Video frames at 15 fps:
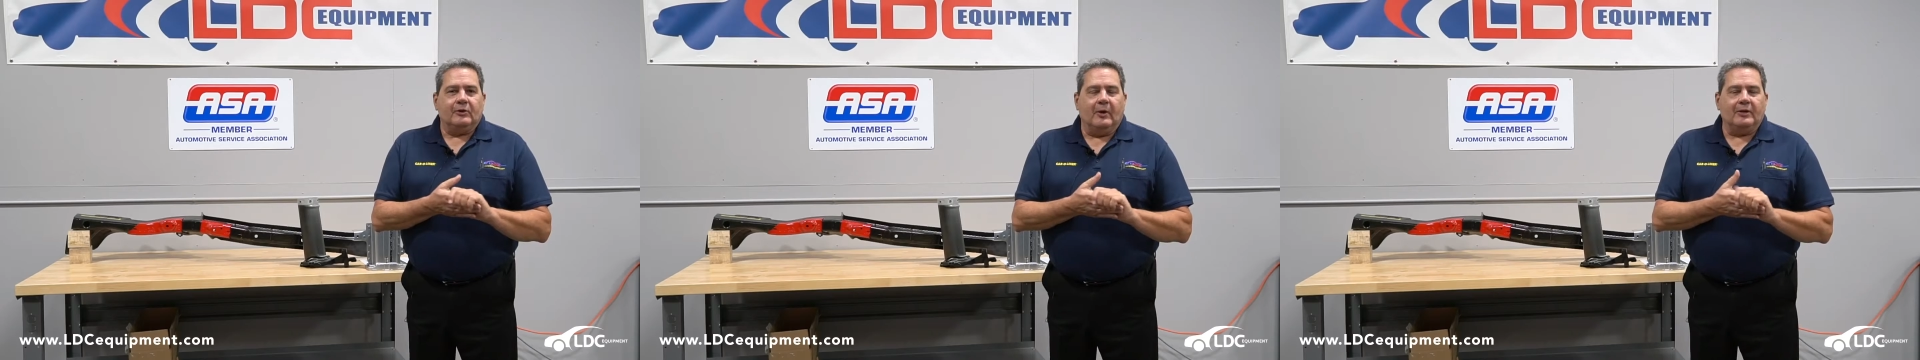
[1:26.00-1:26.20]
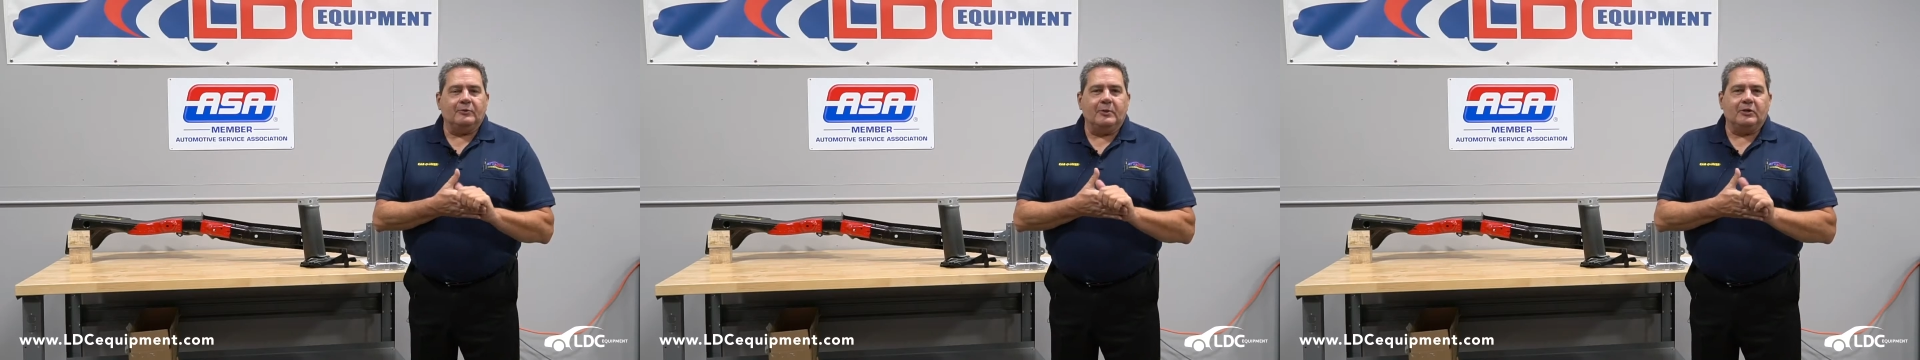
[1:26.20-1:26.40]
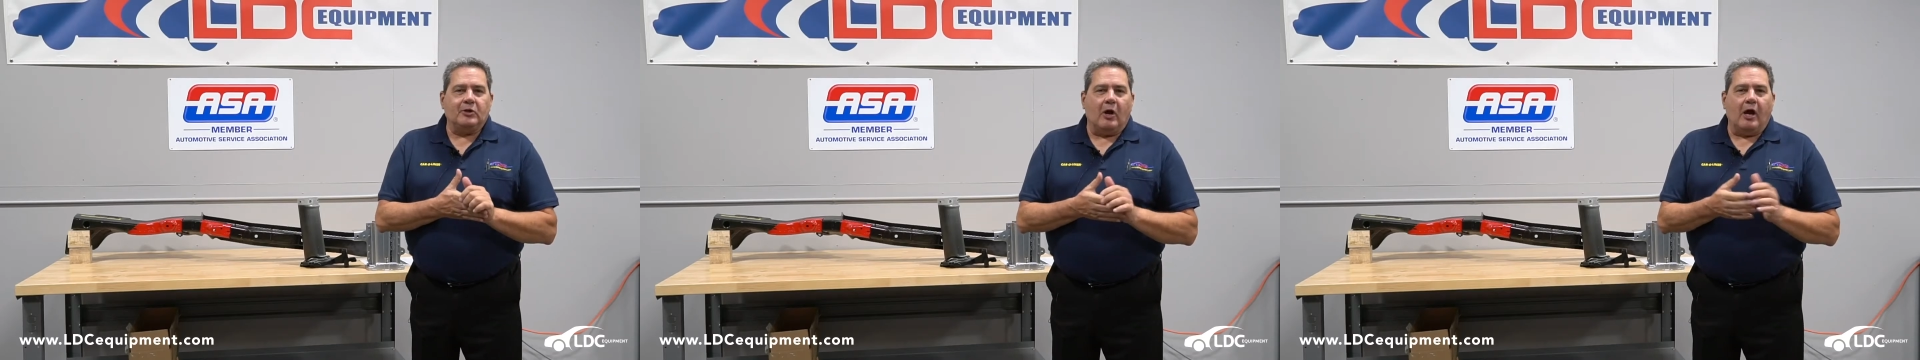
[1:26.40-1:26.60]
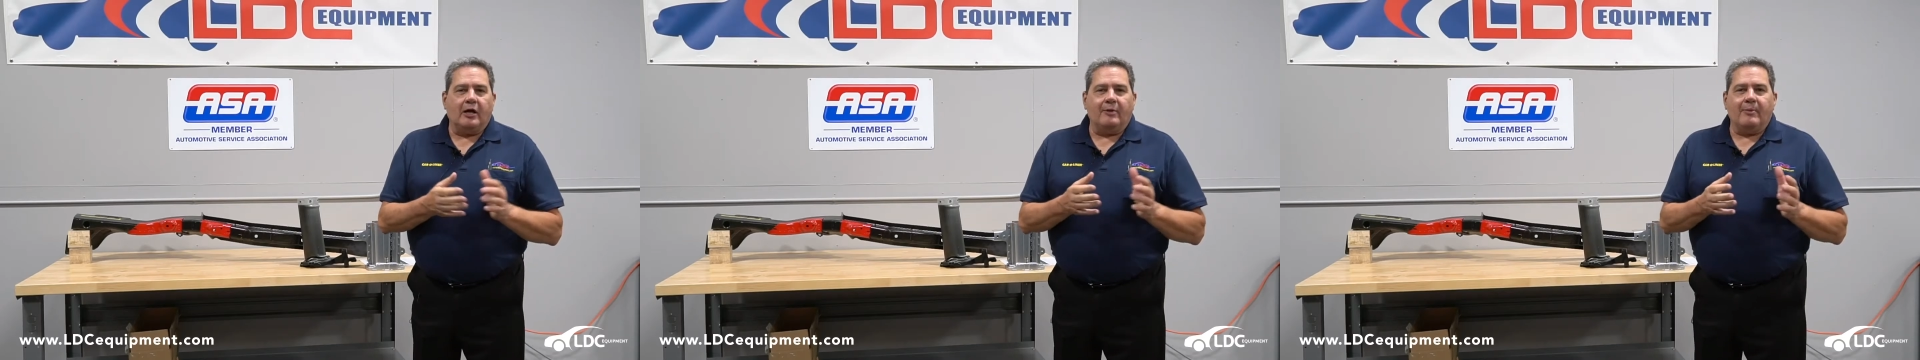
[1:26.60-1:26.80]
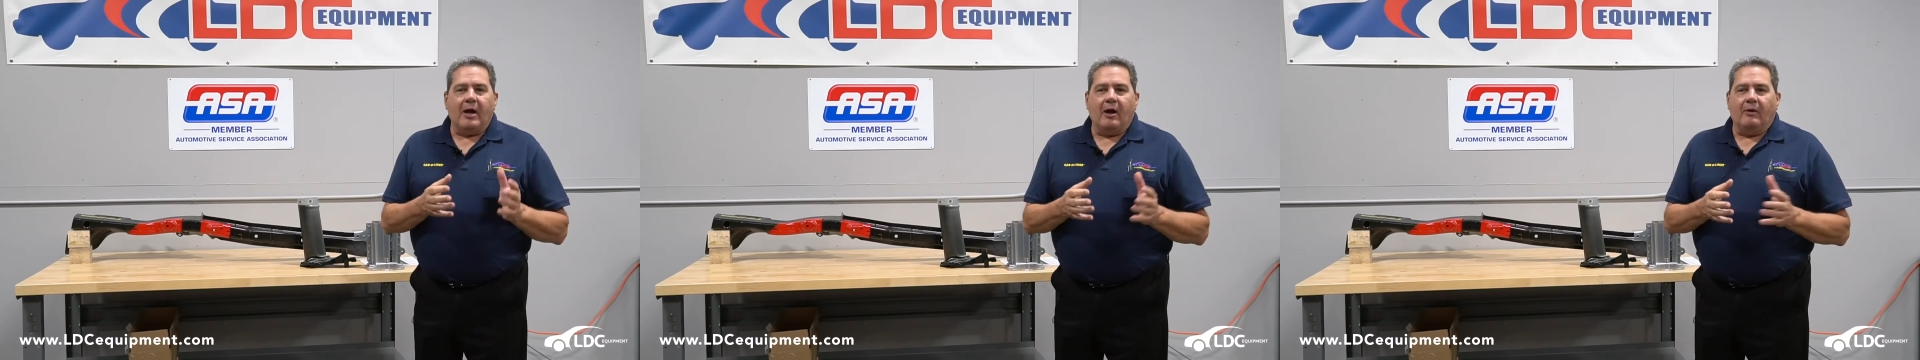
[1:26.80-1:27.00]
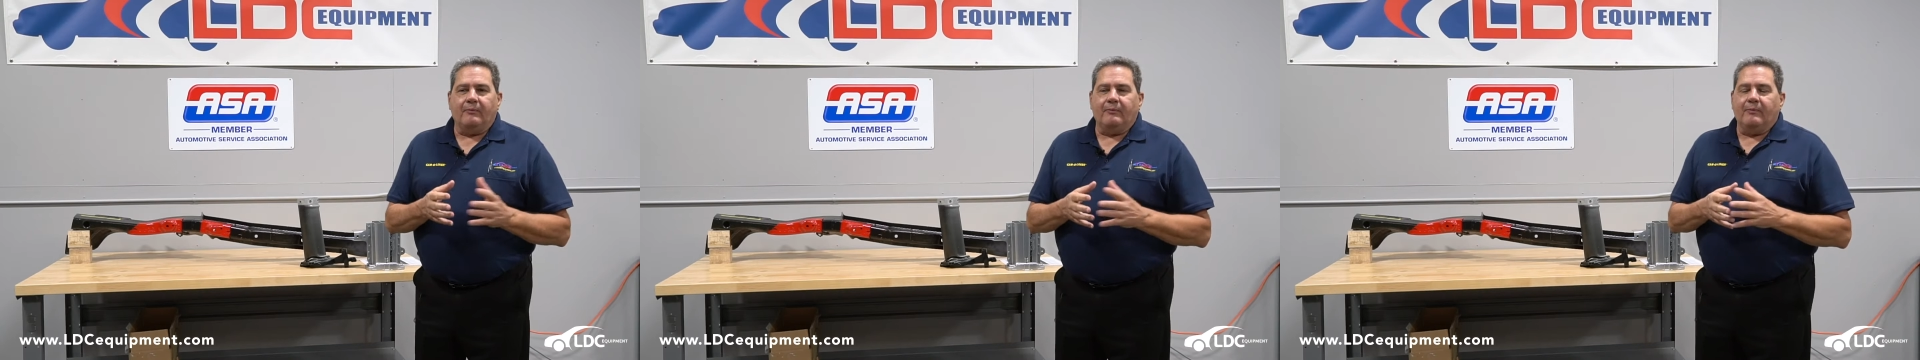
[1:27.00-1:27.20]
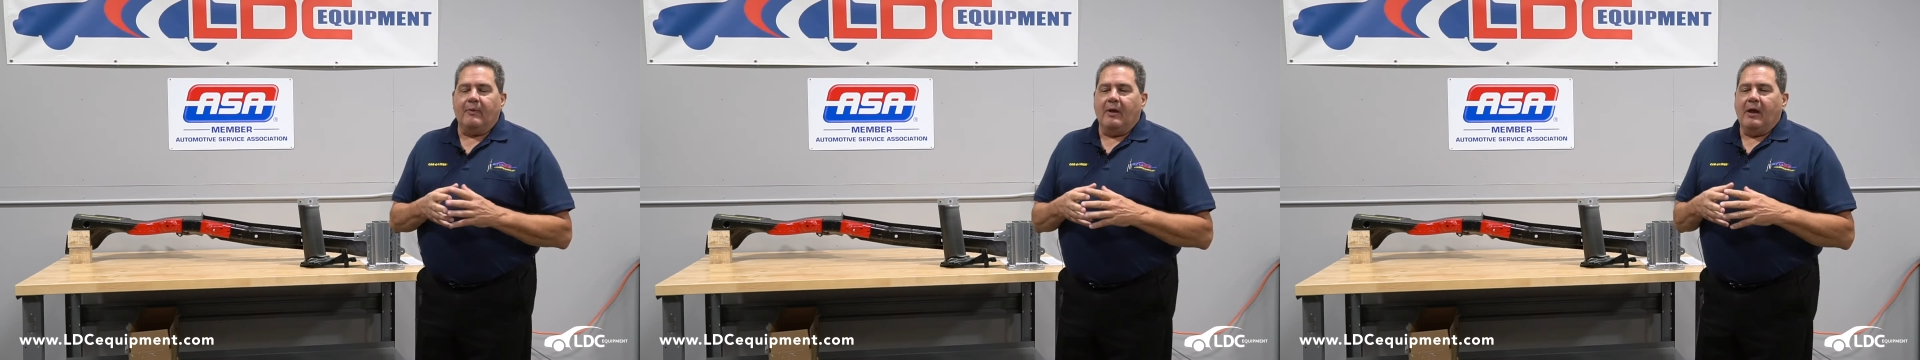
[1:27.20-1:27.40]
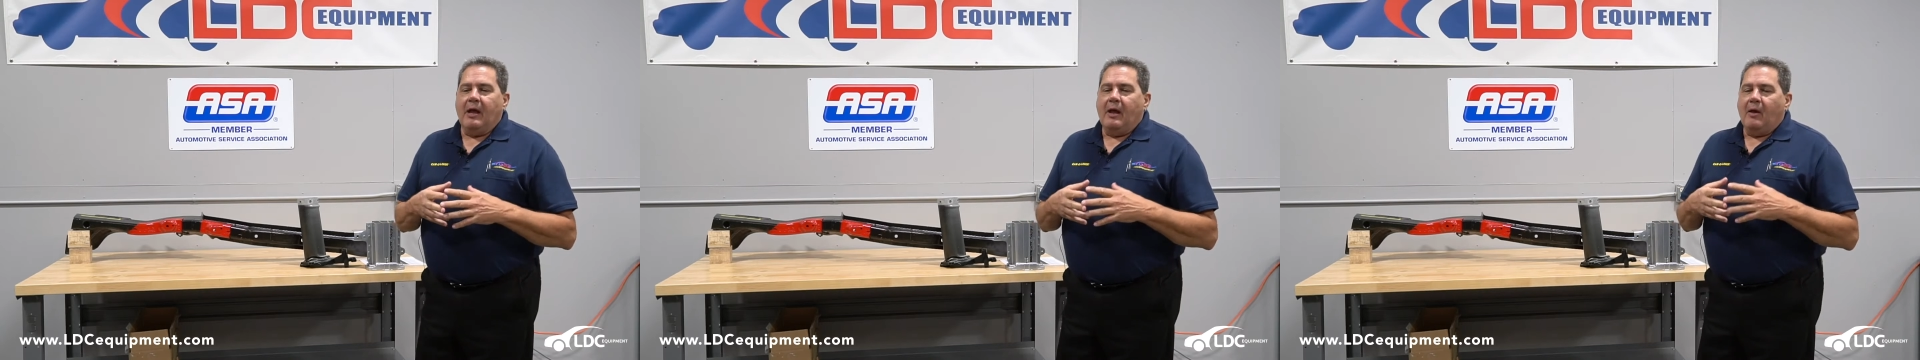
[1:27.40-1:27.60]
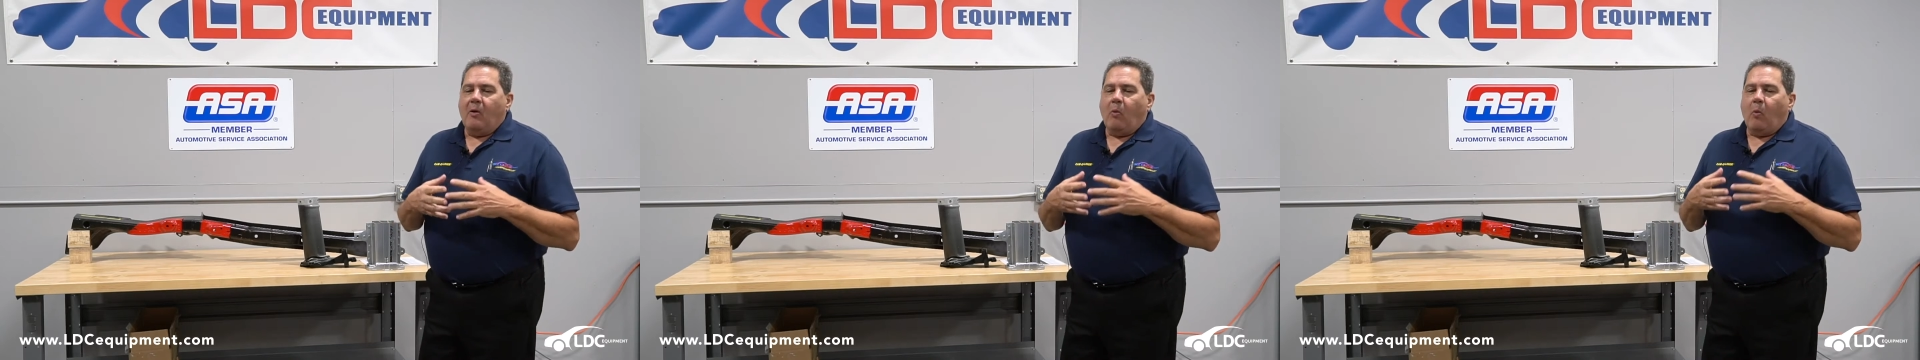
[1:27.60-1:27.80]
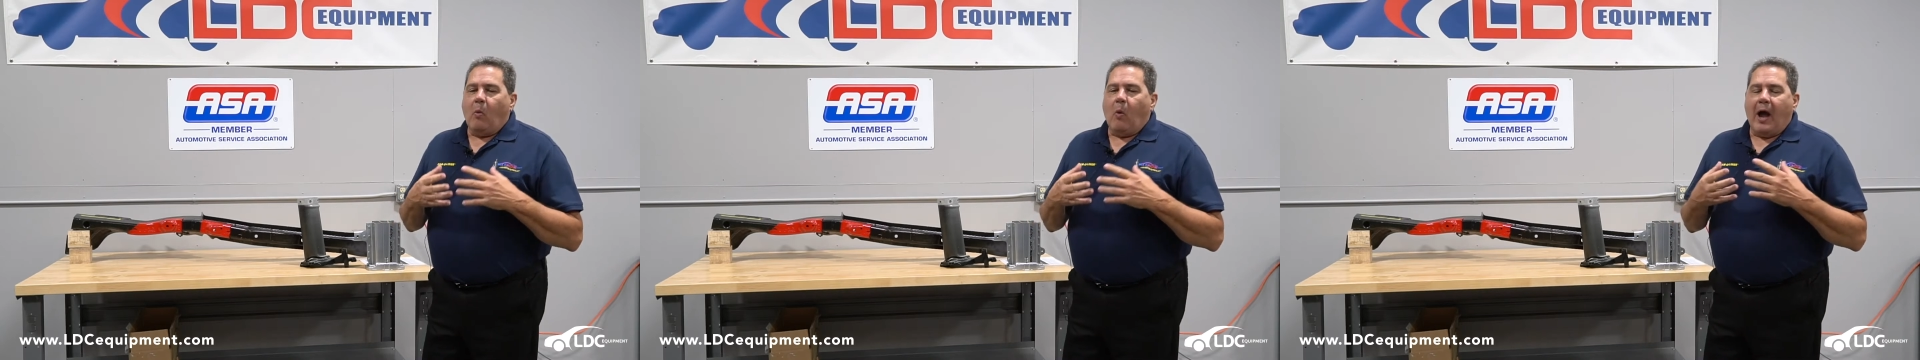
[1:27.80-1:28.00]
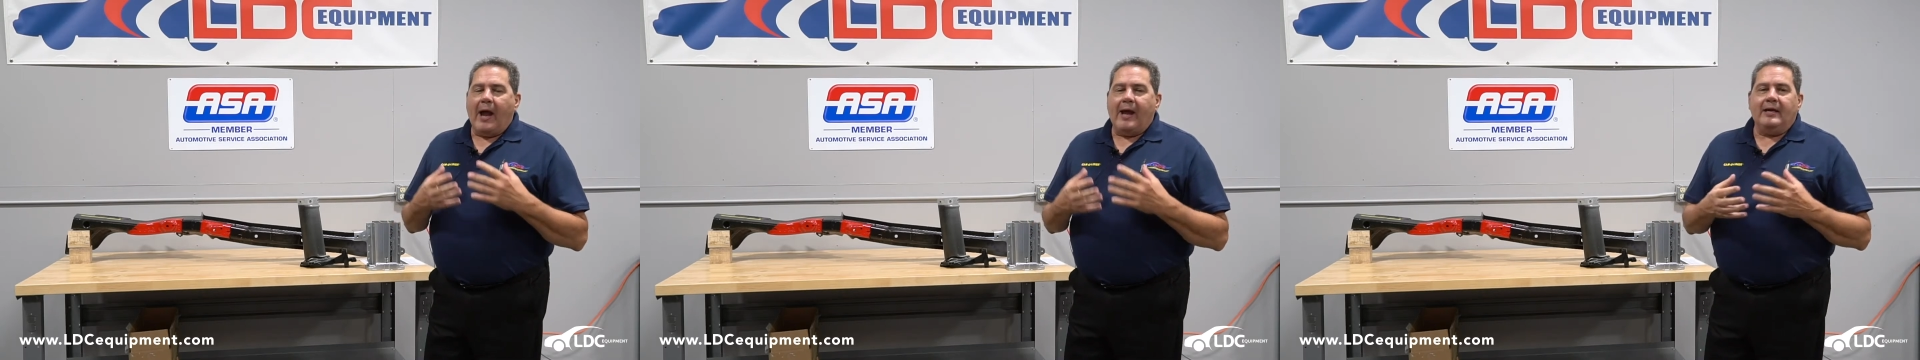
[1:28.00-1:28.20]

as we talk about why